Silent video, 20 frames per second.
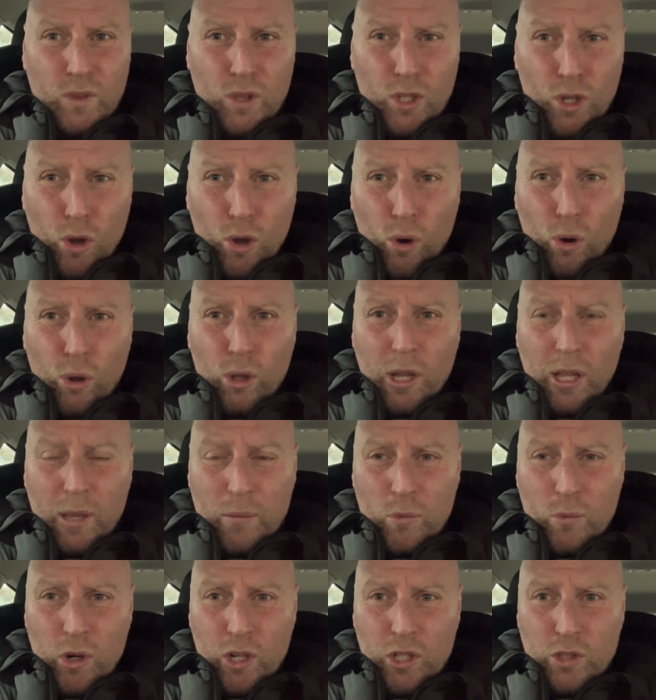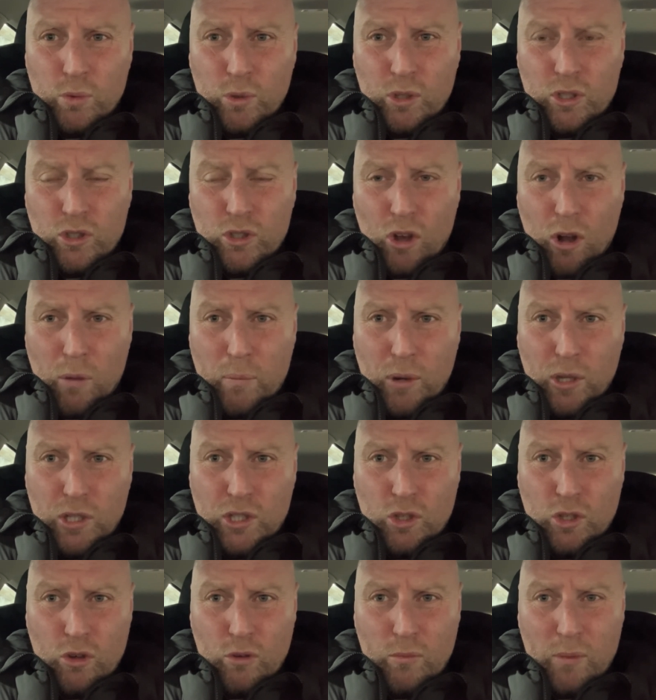All them words were sort of put
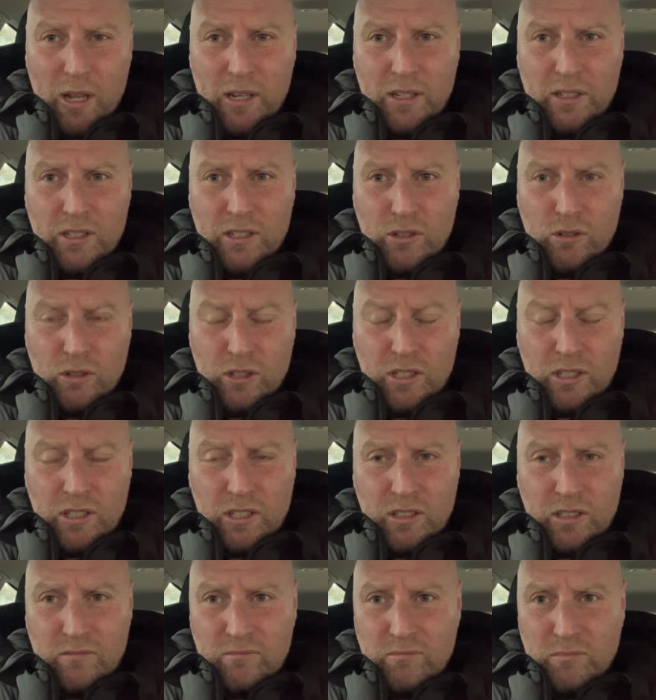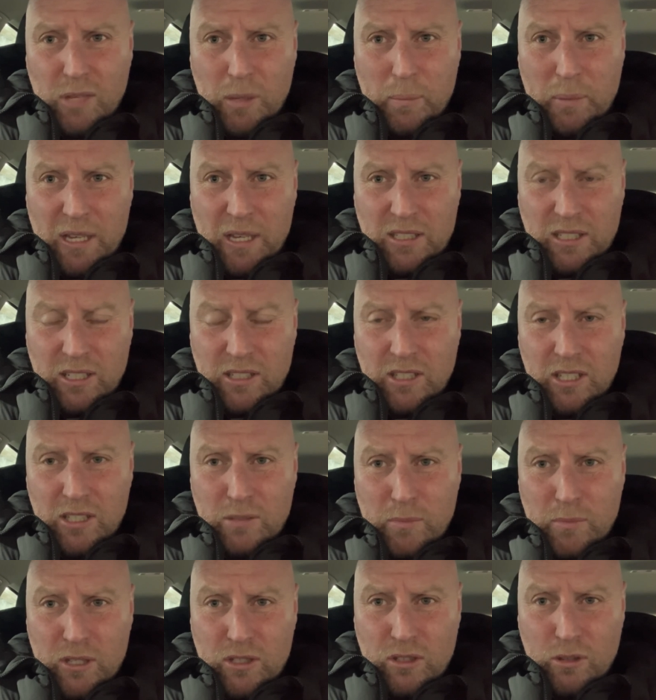to him, and, you know, he basically
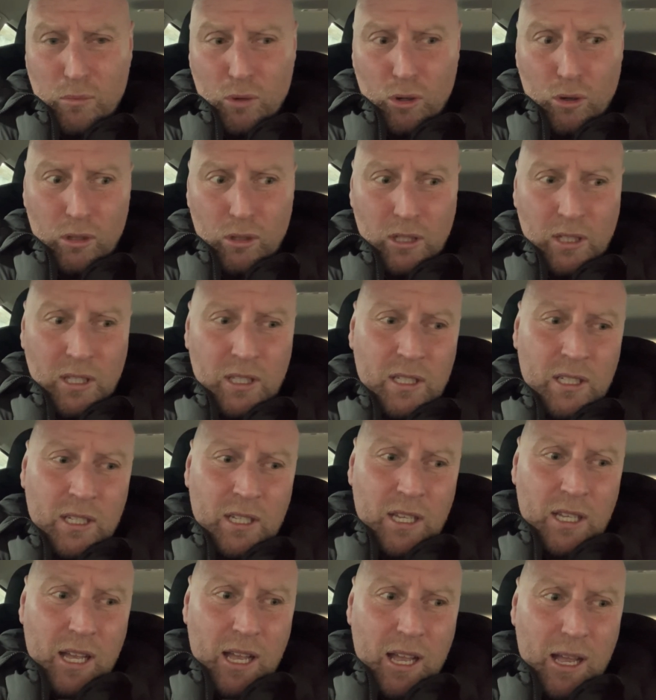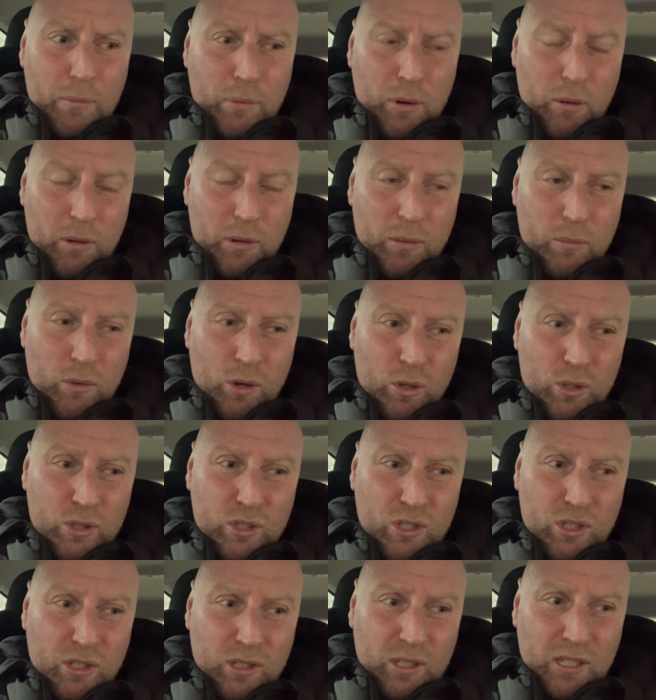dismissed them all. Probably the
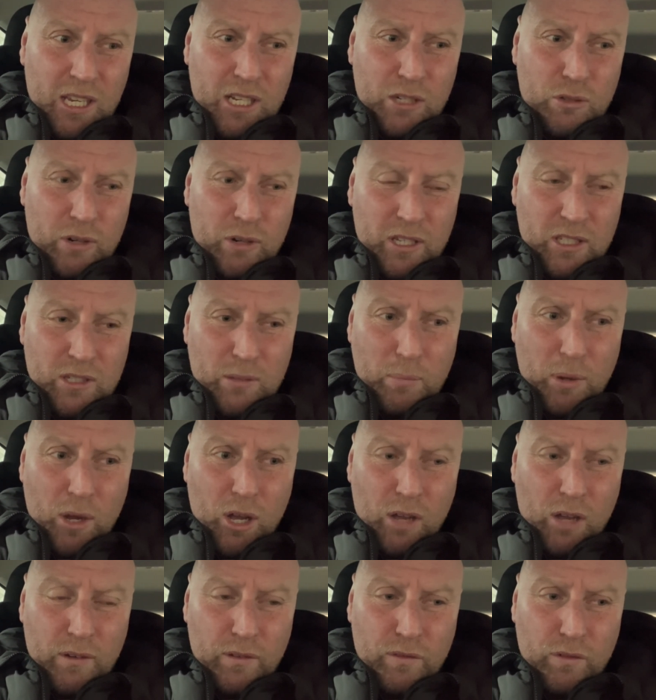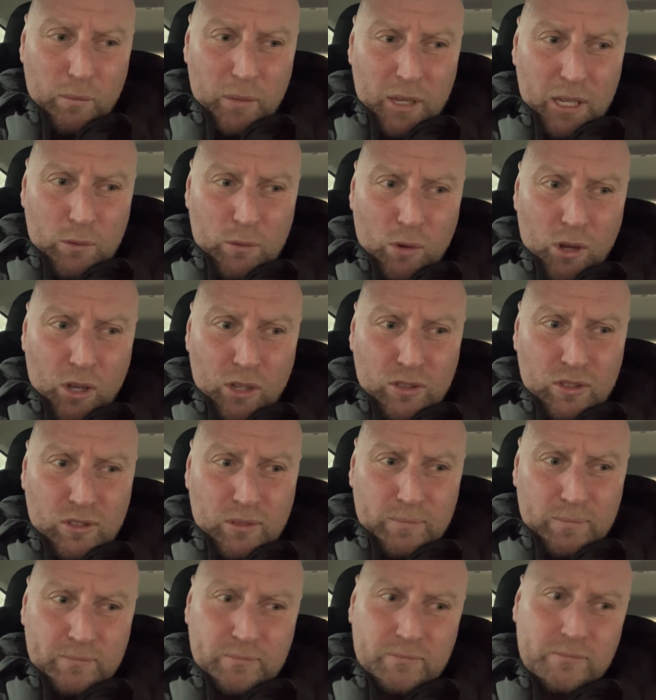most interesting part of it for me was
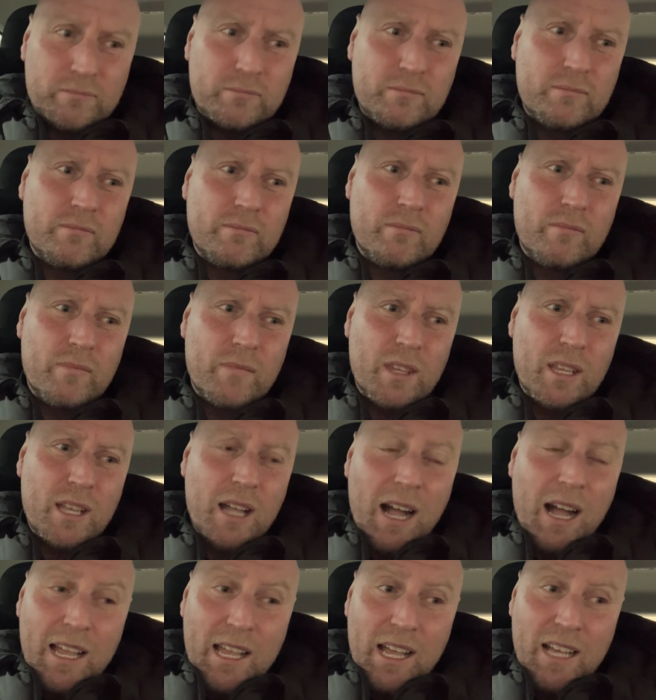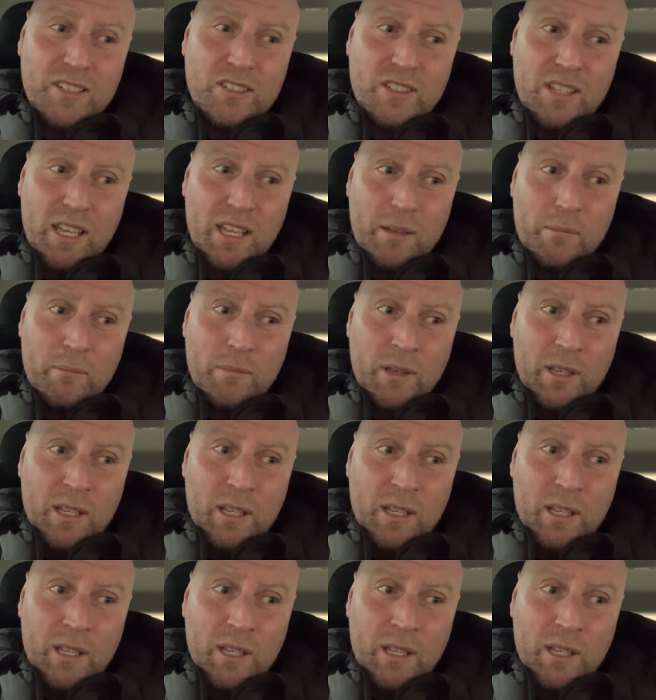I asked him,